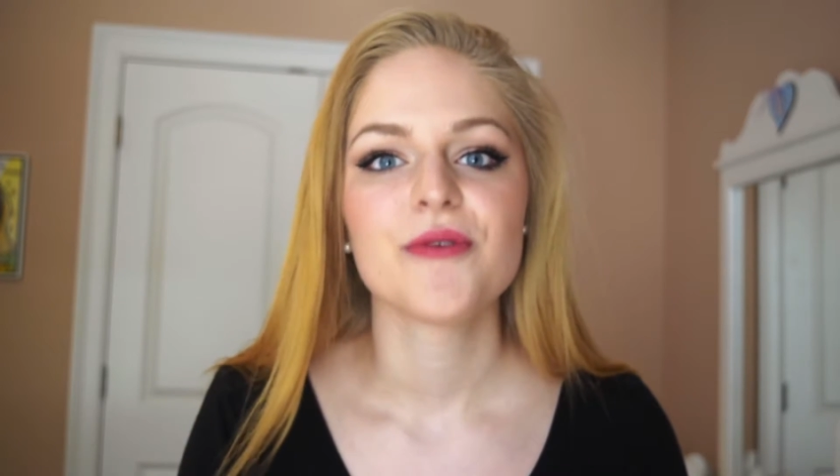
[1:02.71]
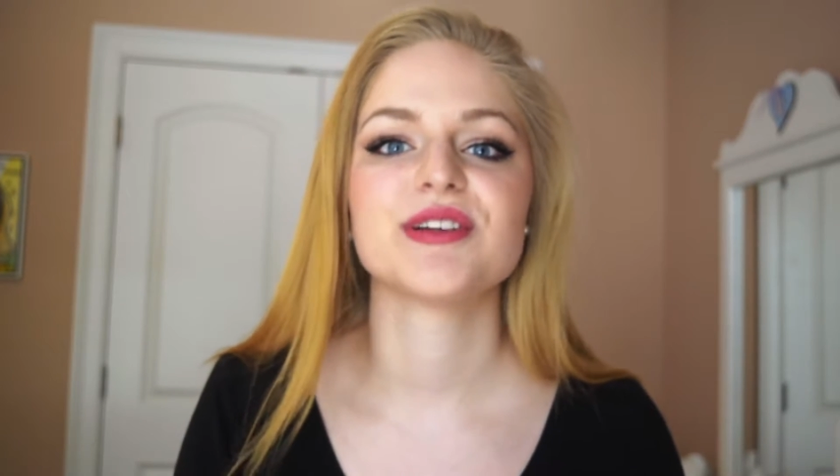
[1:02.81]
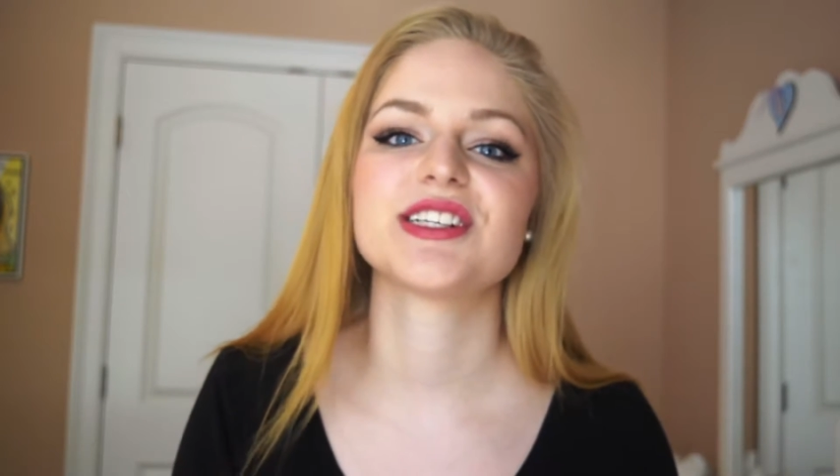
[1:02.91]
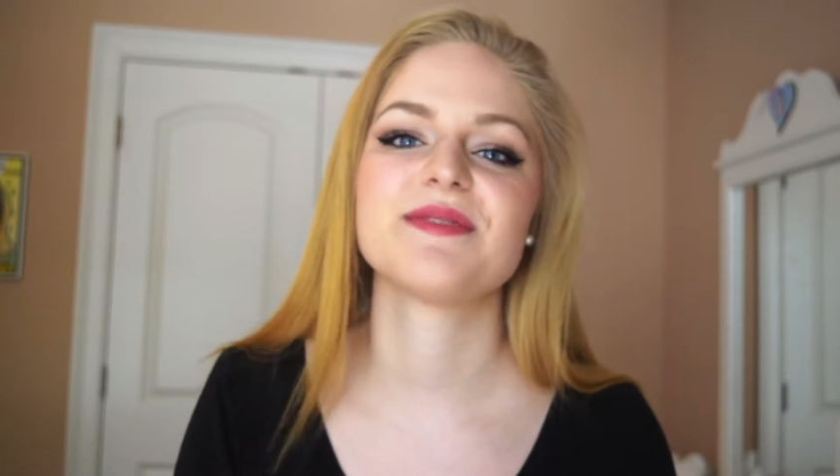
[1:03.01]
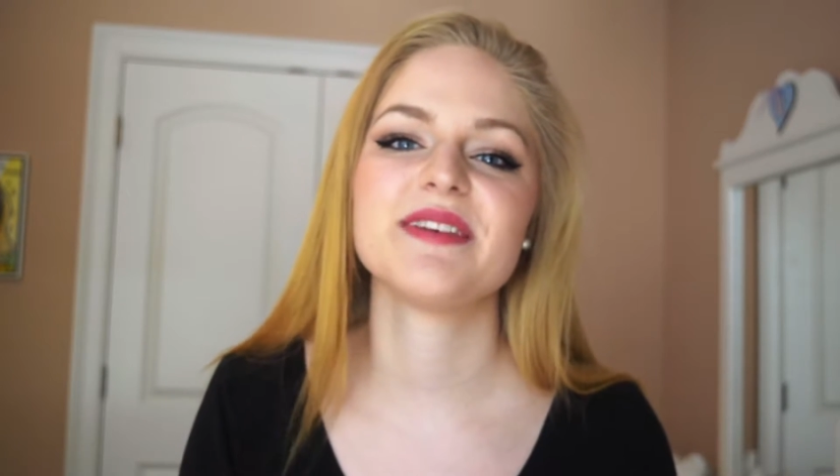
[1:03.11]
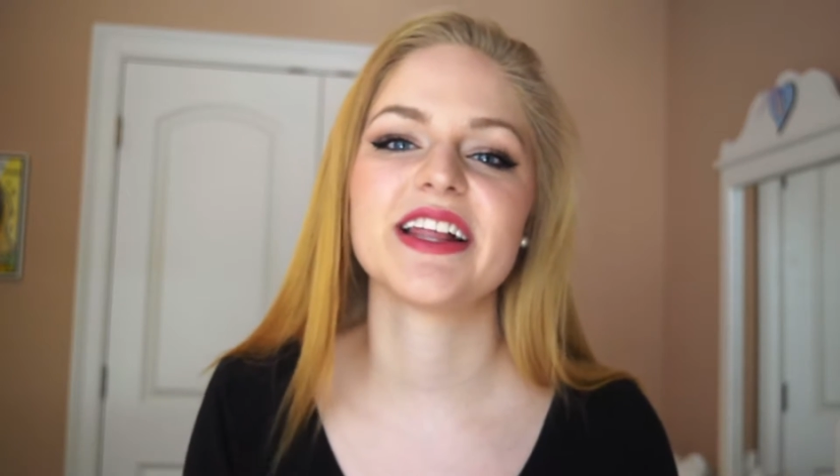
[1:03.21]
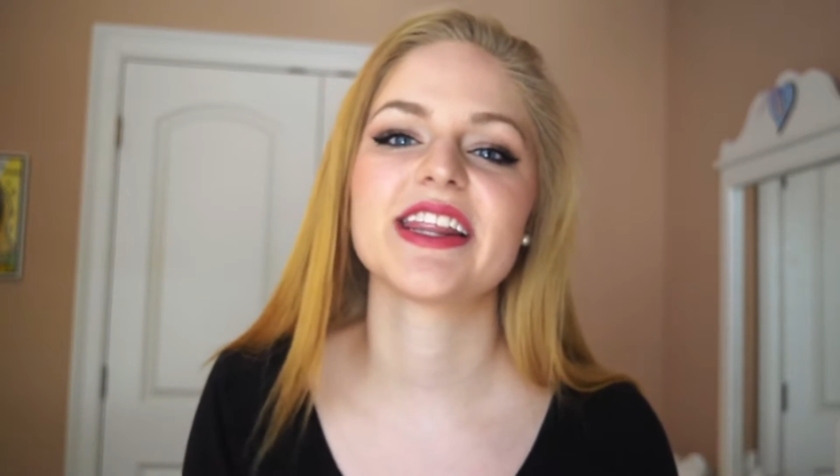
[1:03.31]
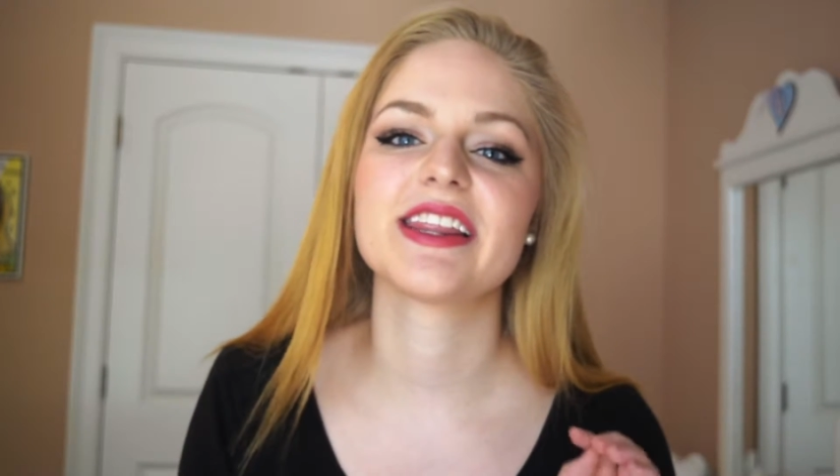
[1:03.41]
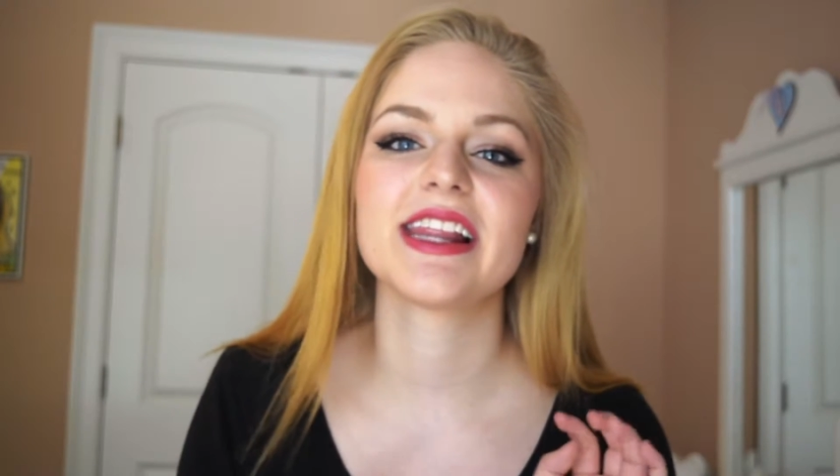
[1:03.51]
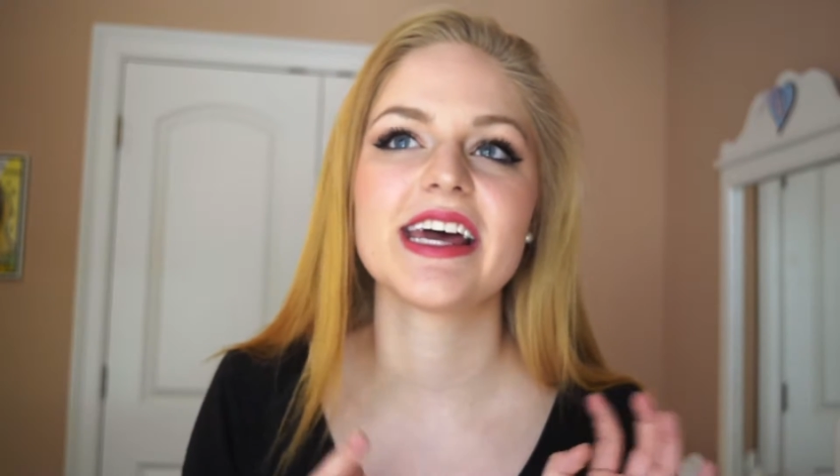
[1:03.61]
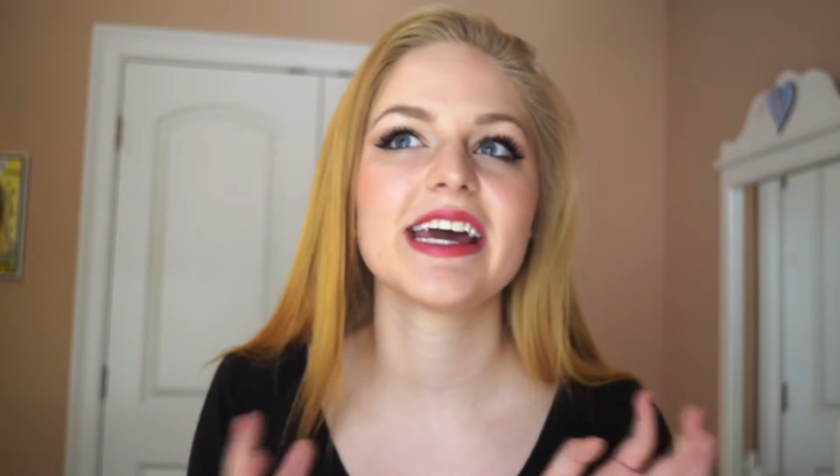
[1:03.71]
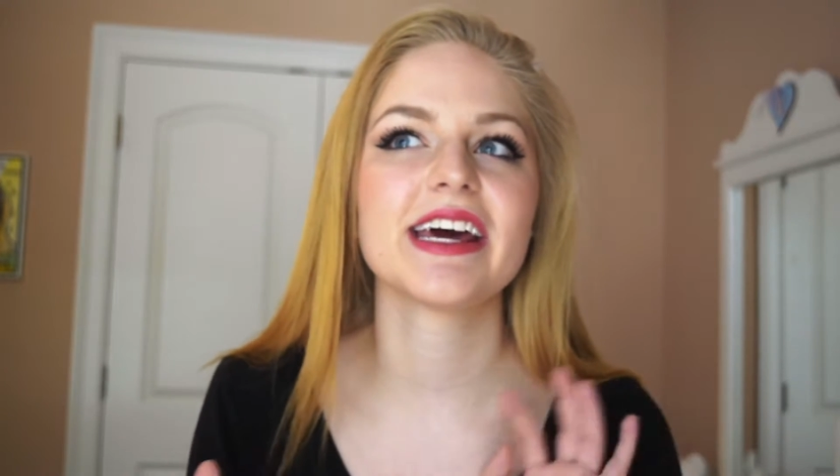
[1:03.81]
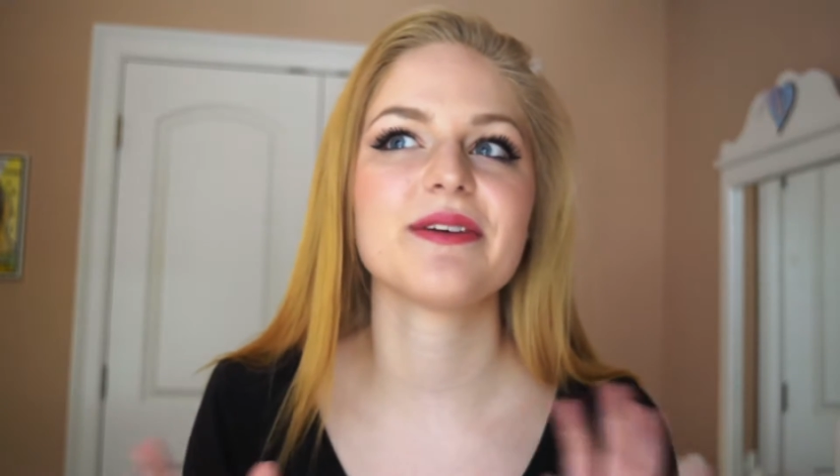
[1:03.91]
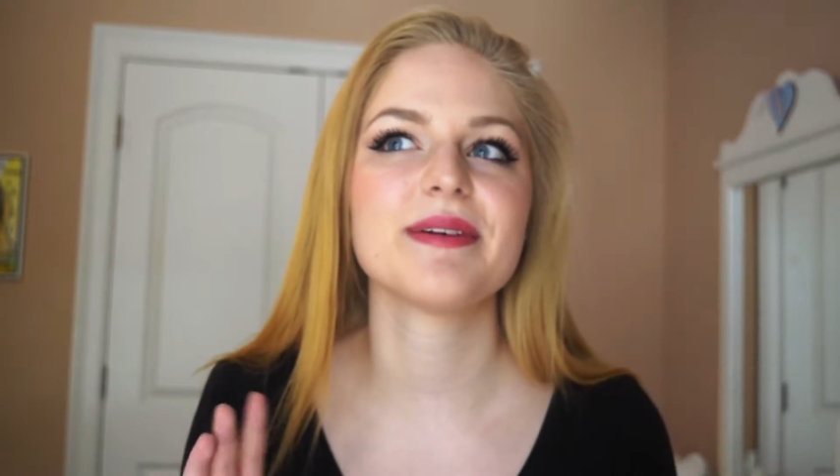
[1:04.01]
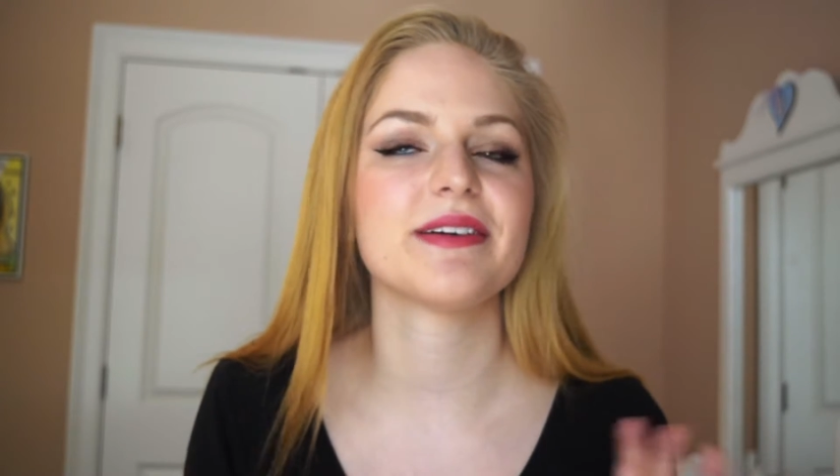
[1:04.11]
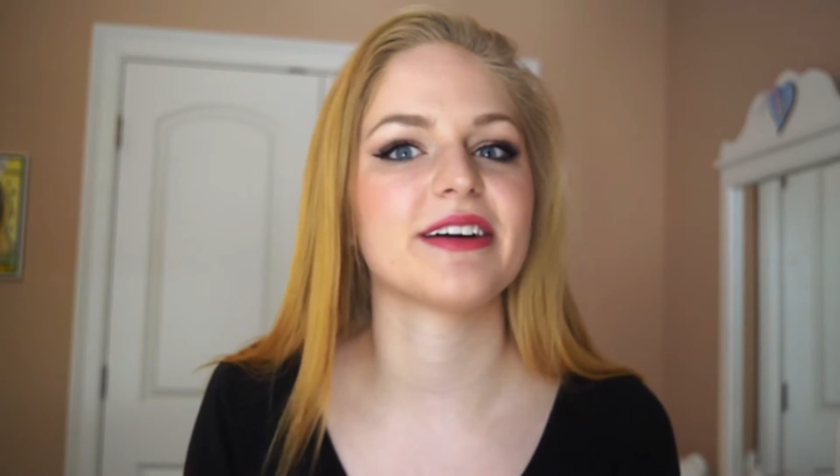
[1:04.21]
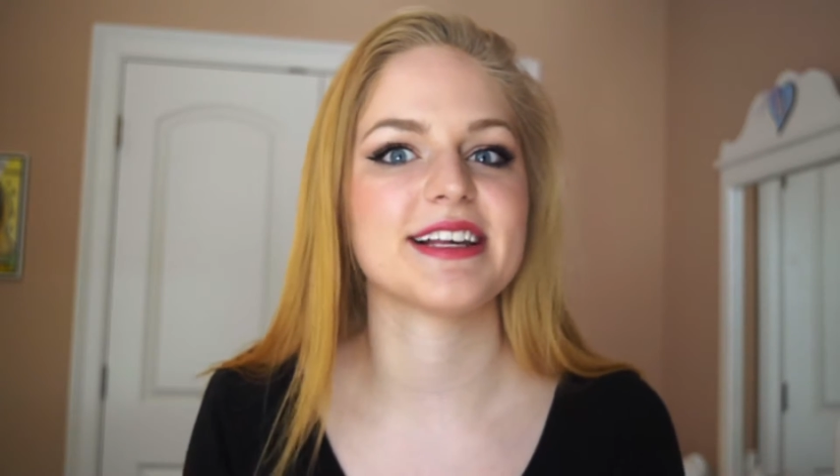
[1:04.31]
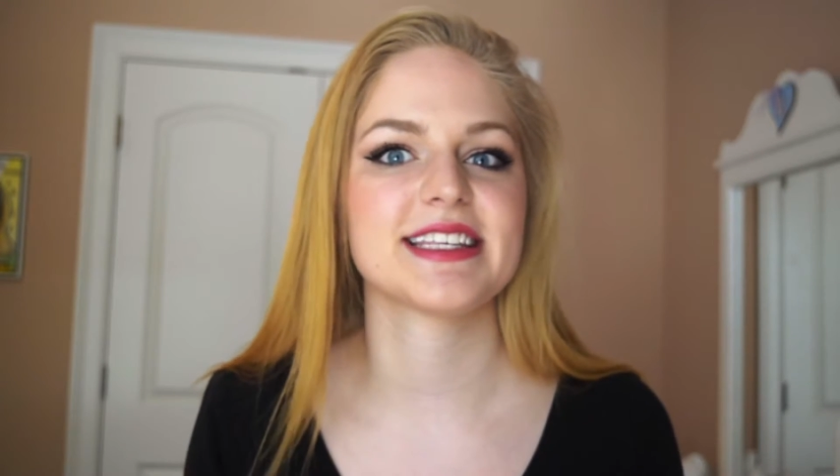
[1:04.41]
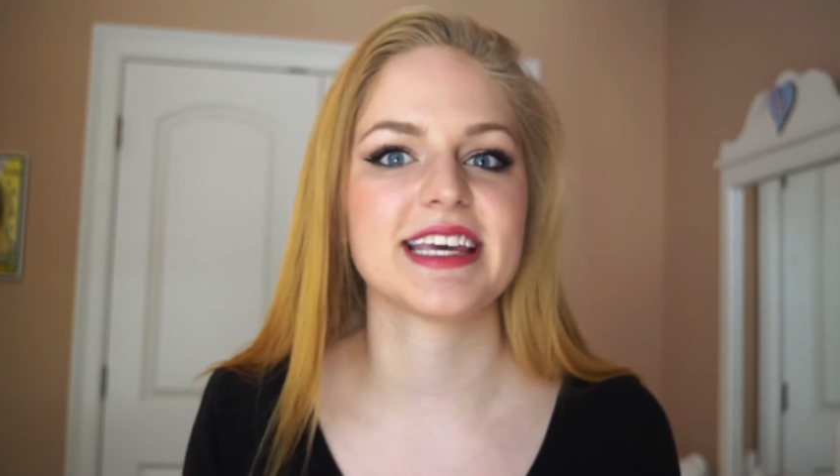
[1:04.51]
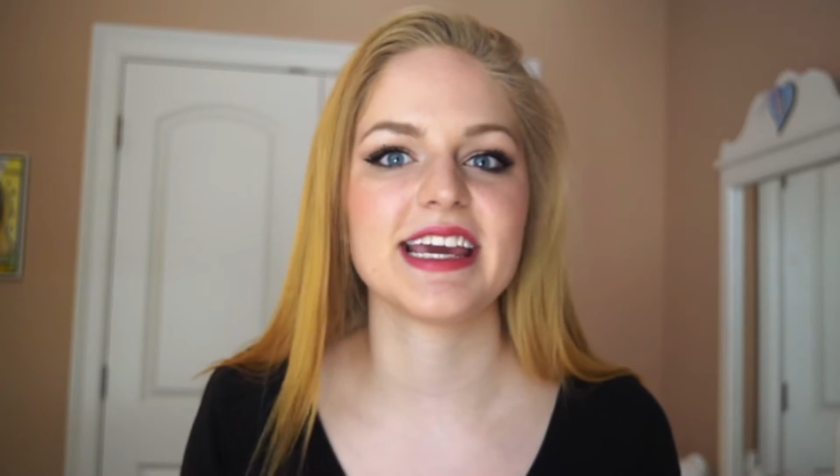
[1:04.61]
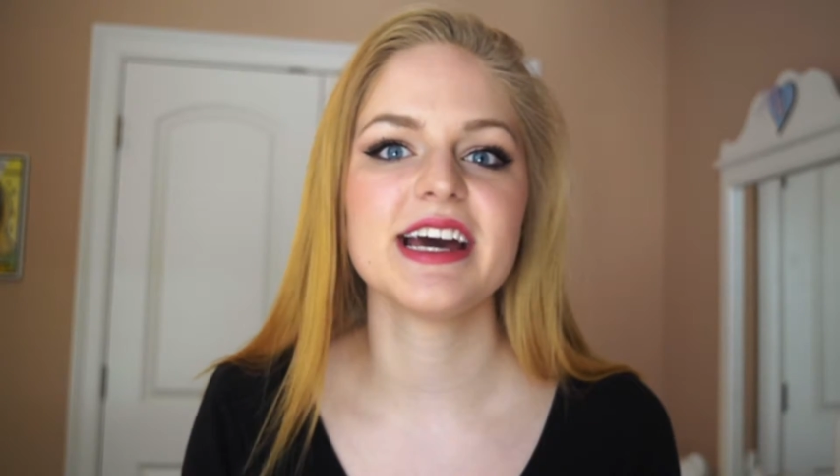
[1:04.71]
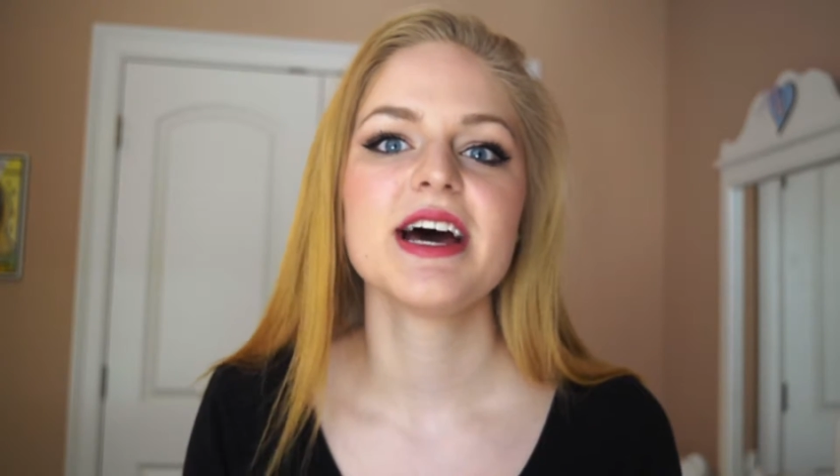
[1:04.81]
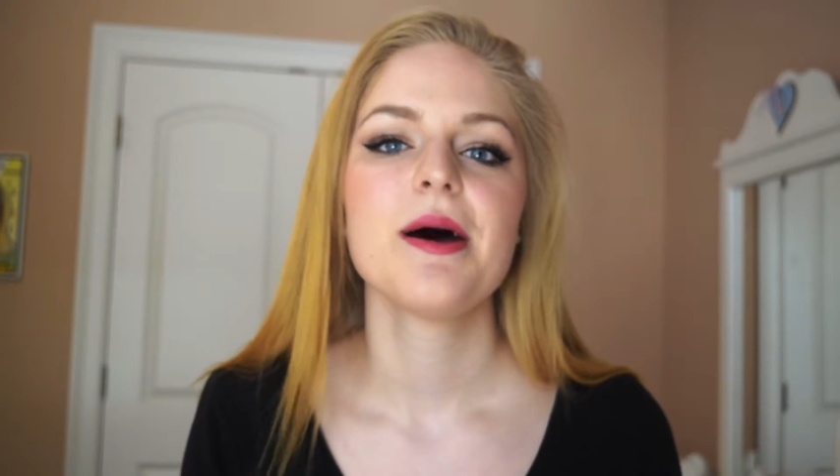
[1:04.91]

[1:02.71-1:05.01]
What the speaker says: which can be a little bit risky,